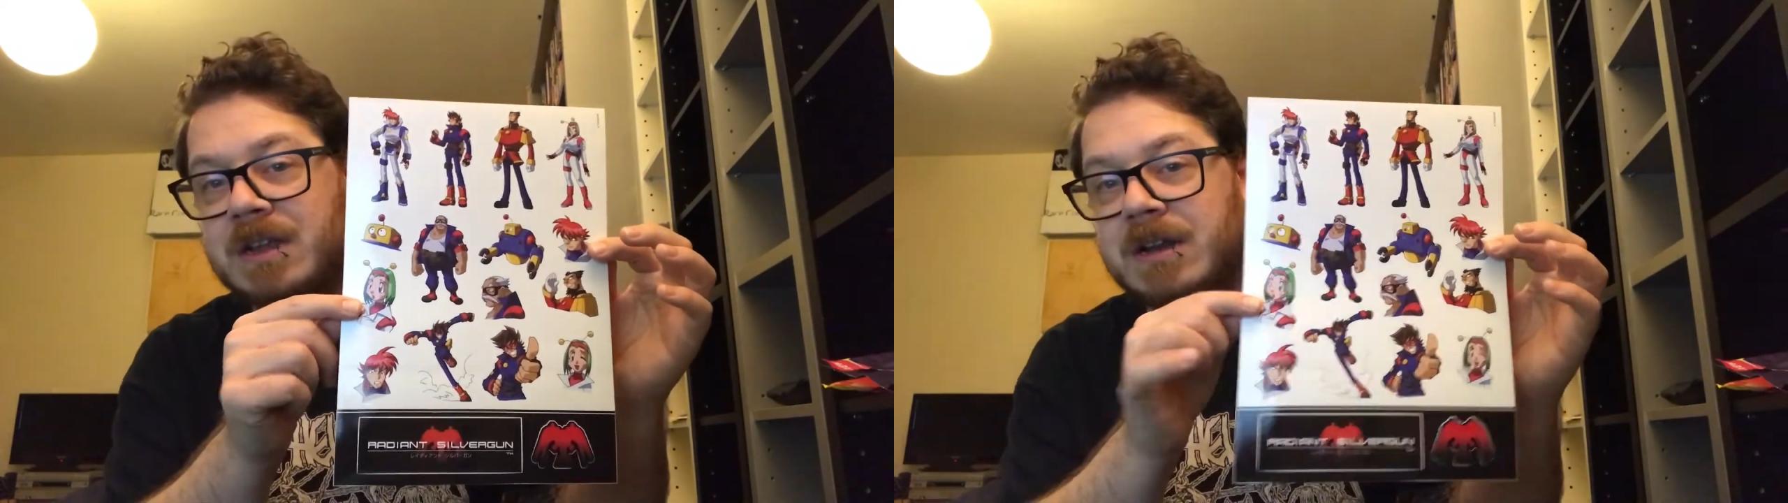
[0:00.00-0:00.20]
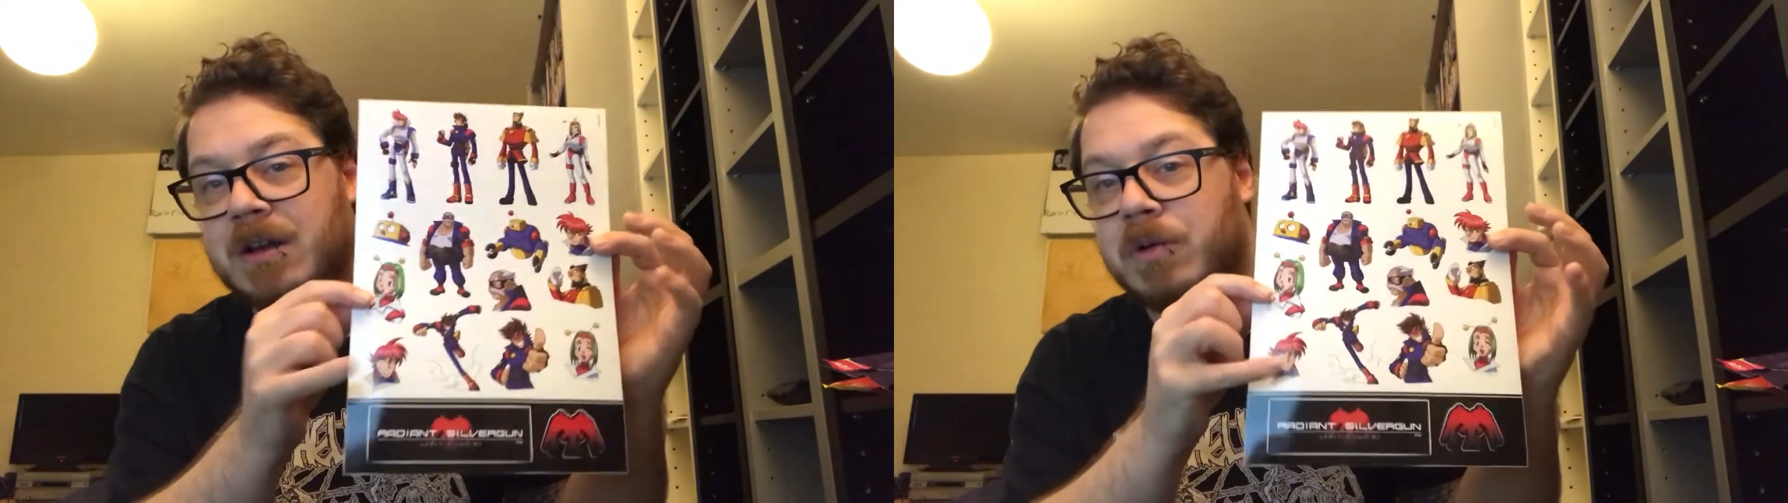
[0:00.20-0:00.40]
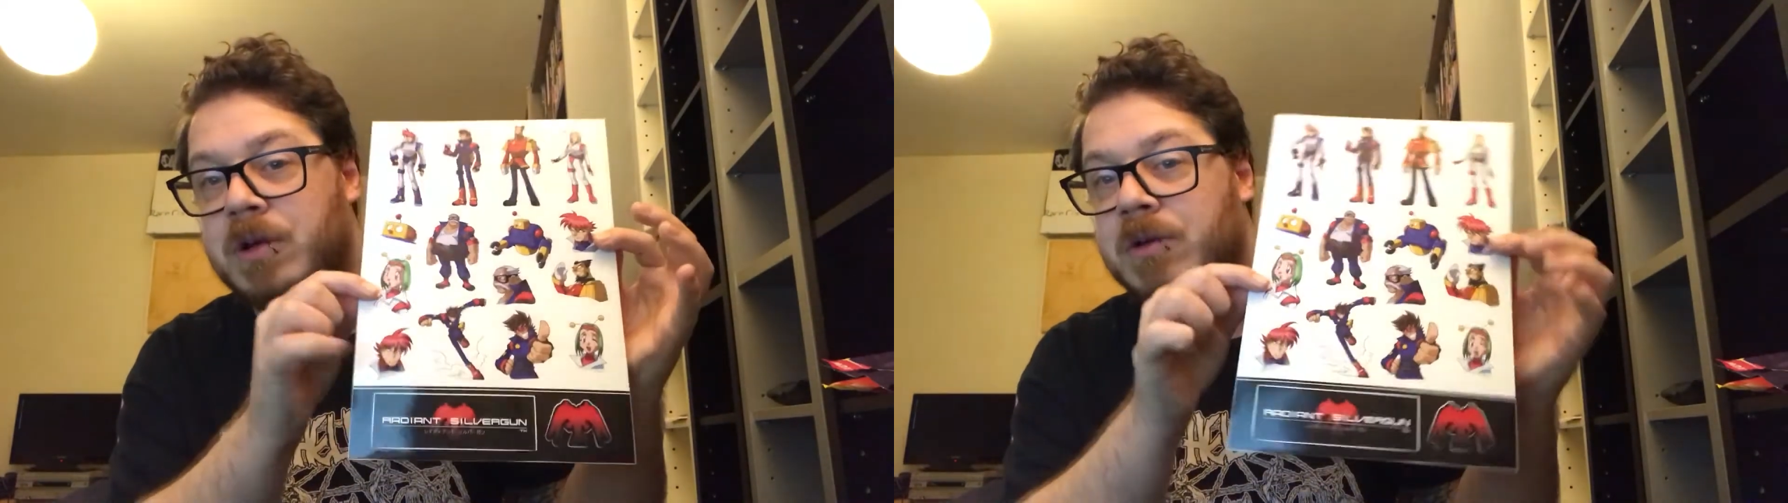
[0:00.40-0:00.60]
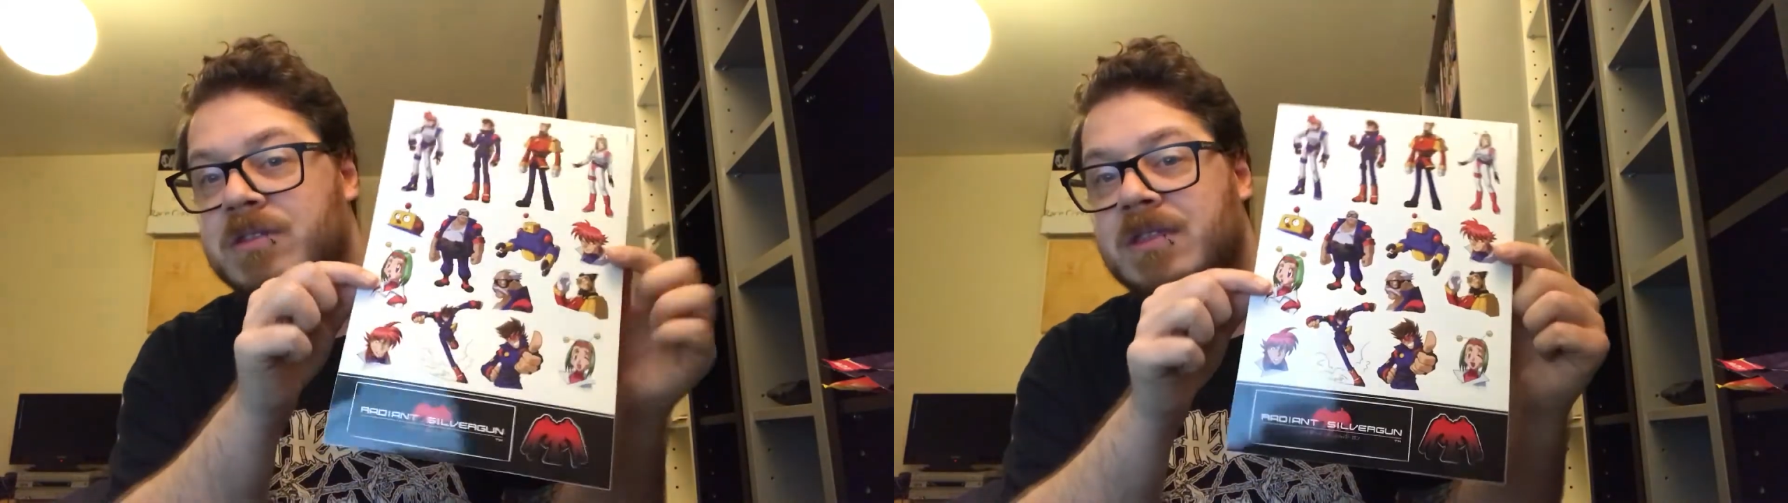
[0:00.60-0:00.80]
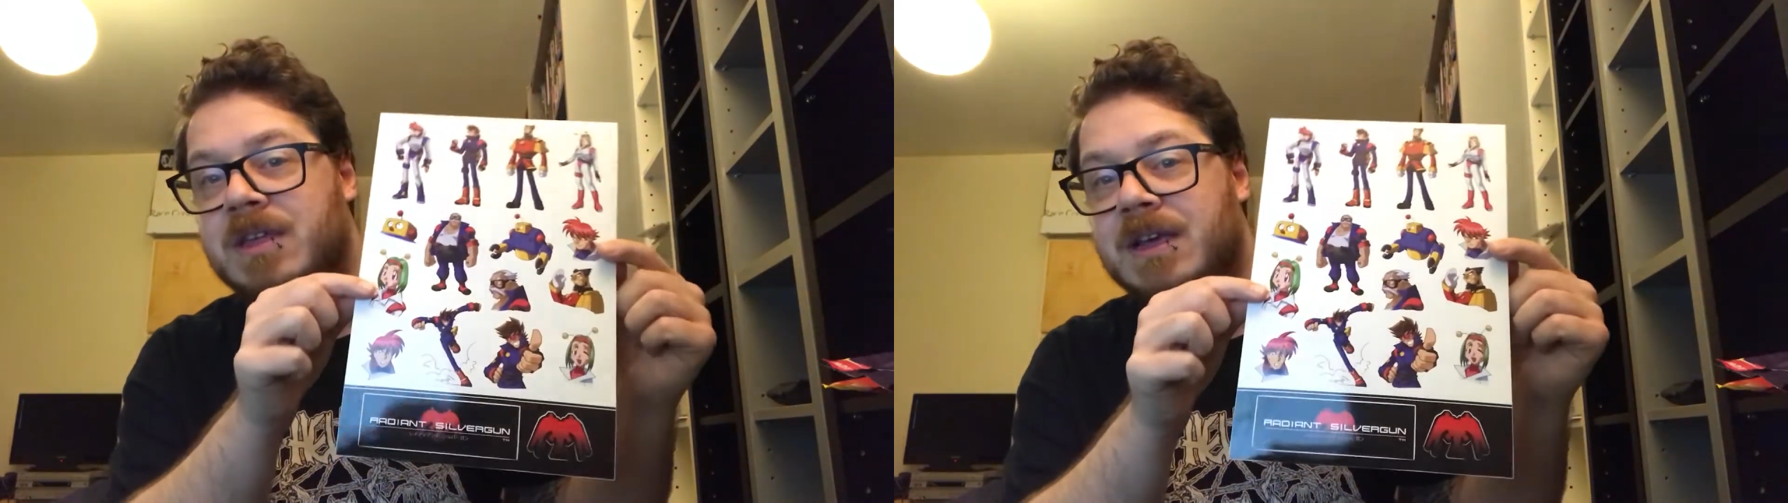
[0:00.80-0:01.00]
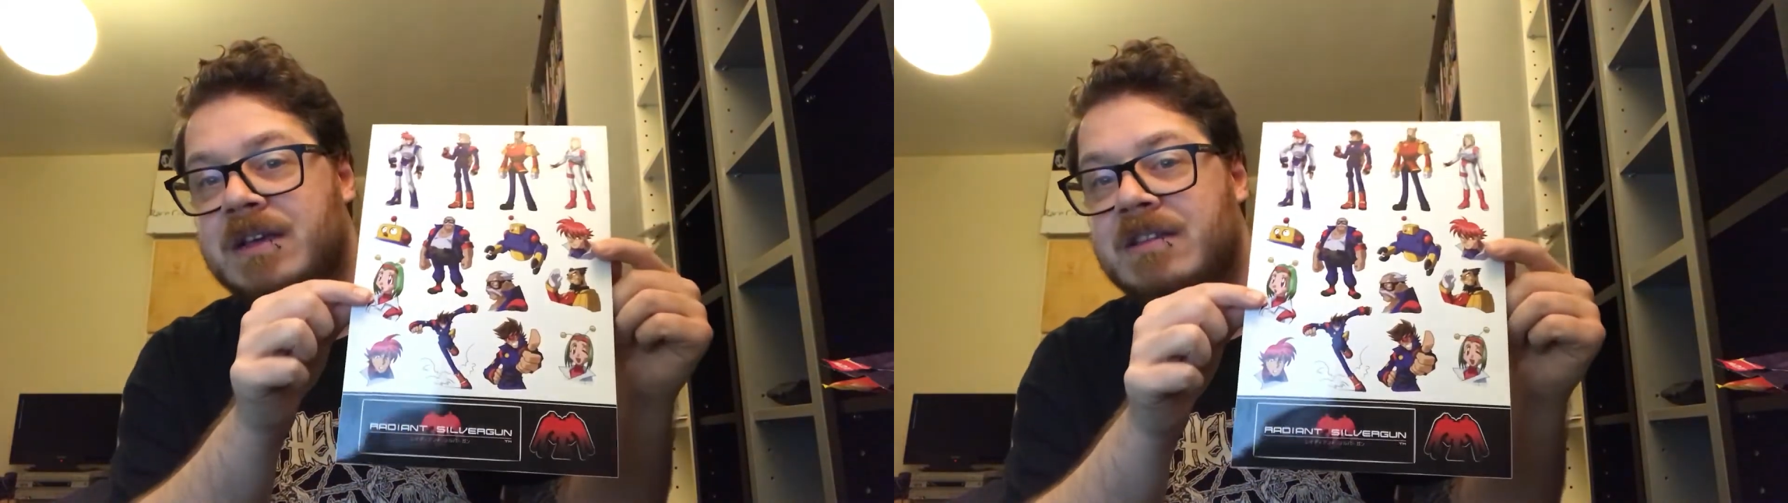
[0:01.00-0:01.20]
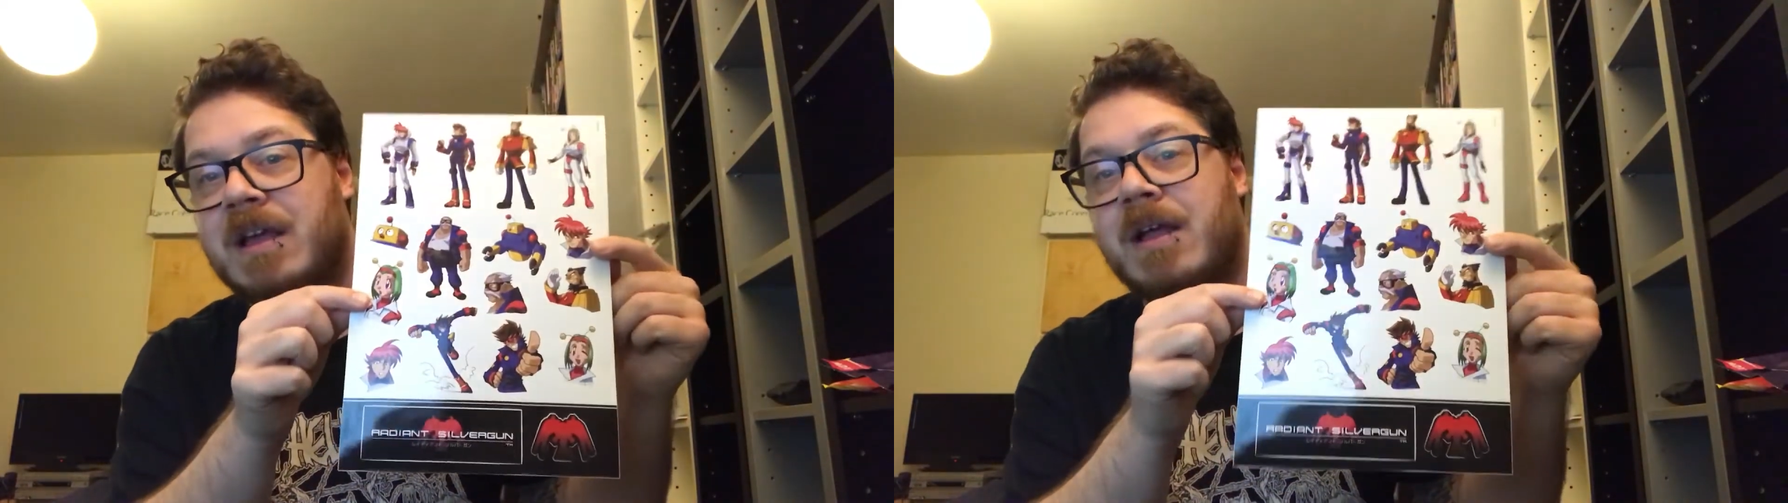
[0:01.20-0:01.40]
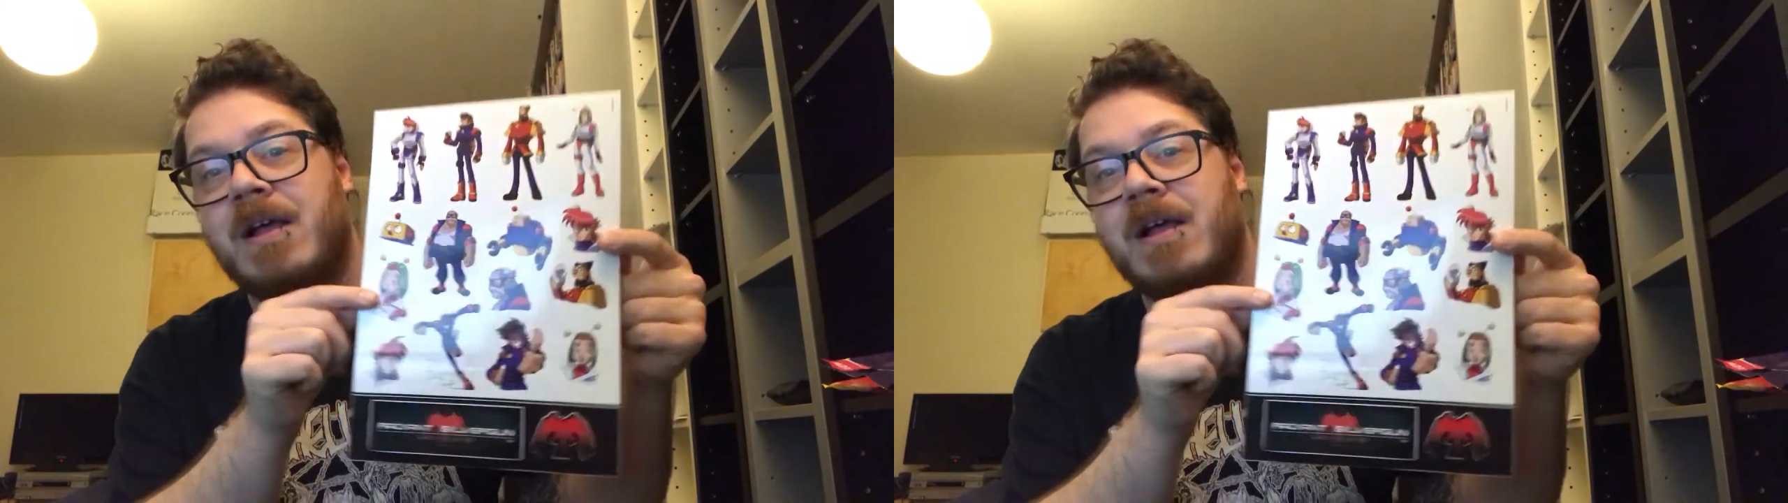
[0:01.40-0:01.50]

and logos and things.